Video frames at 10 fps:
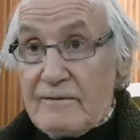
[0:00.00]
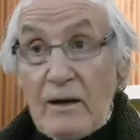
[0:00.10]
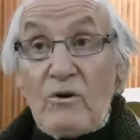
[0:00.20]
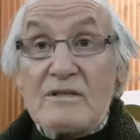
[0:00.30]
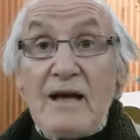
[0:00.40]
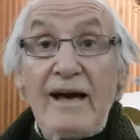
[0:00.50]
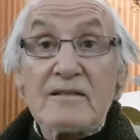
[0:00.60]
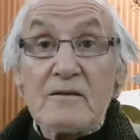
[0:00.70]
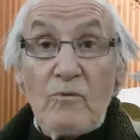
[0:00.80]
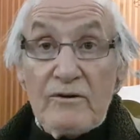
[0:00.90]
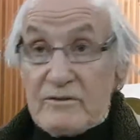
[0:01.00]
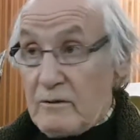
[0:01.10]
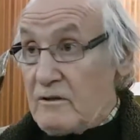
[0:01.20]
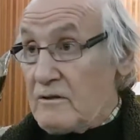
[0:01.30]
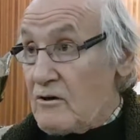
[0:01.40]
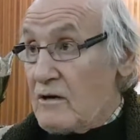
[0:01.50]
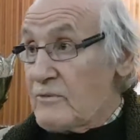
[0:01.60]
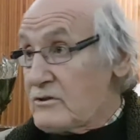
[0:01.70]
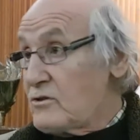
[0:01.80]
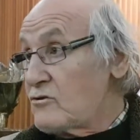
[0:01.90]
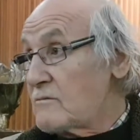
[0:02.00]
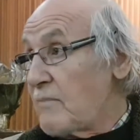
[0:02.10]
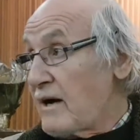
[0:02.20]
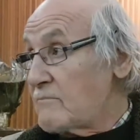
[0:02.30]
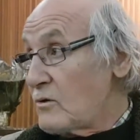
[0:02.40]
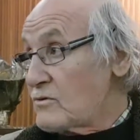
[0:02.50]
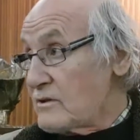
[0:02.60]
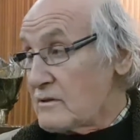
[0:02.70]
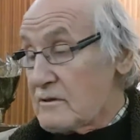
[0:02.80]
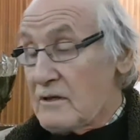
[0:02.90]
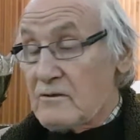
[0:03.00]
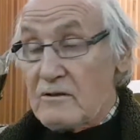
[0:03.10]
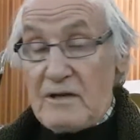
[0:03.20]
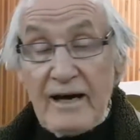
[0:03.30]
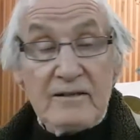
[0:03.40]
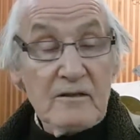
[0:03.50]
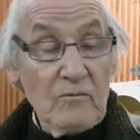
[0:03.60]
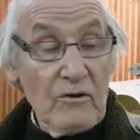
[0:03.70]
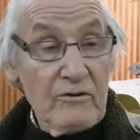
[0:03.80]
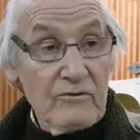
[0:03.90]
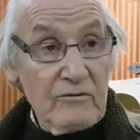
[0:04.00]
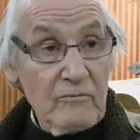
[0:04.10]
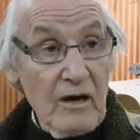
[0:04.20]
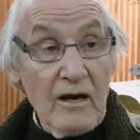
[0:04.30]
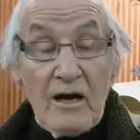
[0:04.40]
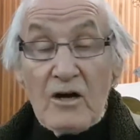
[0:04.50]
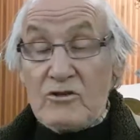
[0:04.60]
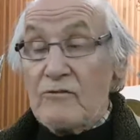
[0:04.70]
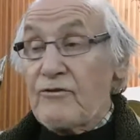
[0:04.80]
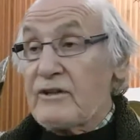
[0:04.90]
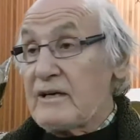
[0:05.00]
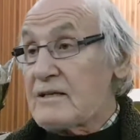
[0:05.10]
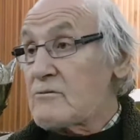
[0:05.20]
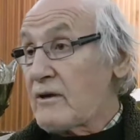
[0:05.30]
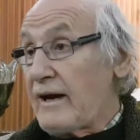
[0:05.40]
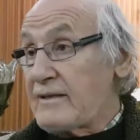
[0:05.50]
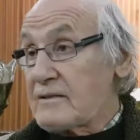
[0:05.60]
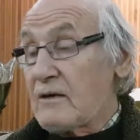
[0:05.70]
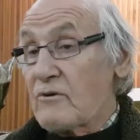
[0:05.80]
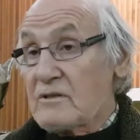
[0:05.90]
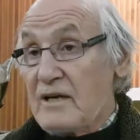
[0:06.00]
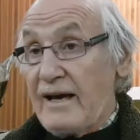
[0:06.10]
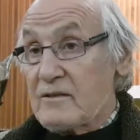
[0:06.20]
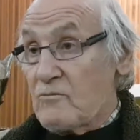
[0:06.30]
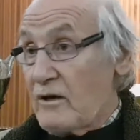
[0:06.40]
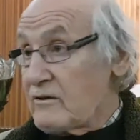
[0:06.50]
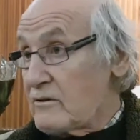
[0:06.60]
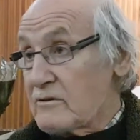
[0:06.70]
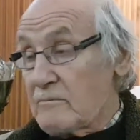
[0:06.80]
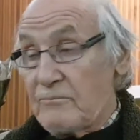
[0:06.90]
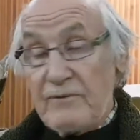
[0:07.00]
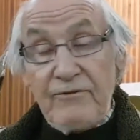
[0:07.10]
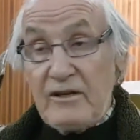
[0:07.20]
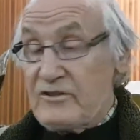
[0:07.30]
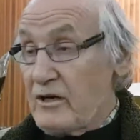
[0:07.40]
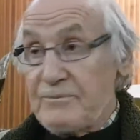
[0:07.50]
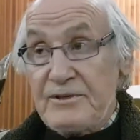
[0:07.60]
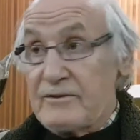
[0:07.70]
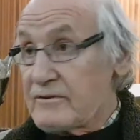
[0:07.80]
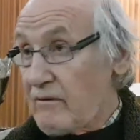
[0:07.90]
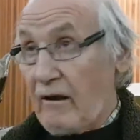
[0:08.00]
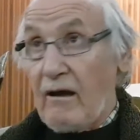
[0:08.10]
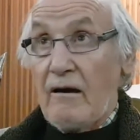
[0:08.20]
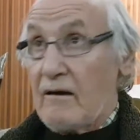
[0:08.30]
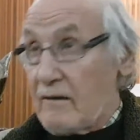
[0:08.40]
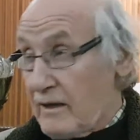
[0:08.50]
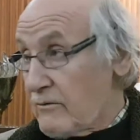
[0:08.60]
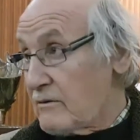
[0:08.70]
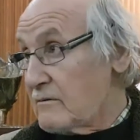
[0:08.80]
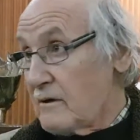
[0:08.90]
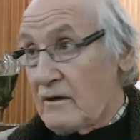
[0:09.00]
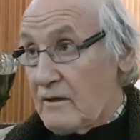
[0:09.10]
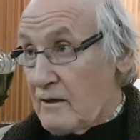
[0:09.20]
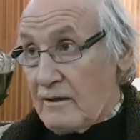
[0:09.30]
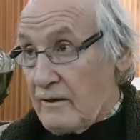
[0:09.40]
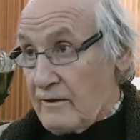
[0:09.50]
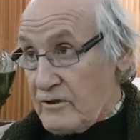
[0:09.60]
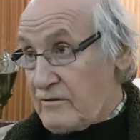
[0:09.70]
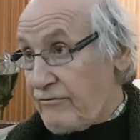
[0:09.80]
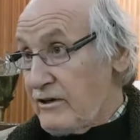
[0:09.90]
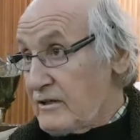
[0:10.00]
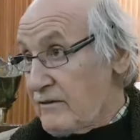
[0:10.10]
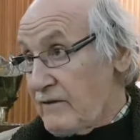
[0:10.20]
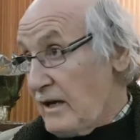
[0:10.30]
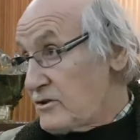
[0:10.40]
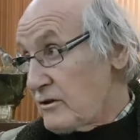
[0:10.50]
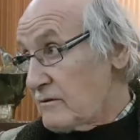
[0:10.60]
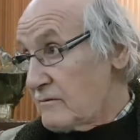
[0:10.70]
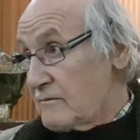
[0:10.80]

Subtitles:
There were signs and wonders. The term is used by Moses. These are signs and wonders from God. So for the Israelites, they were signs and wonders. But for the Egyptians, they were just freaks of nature.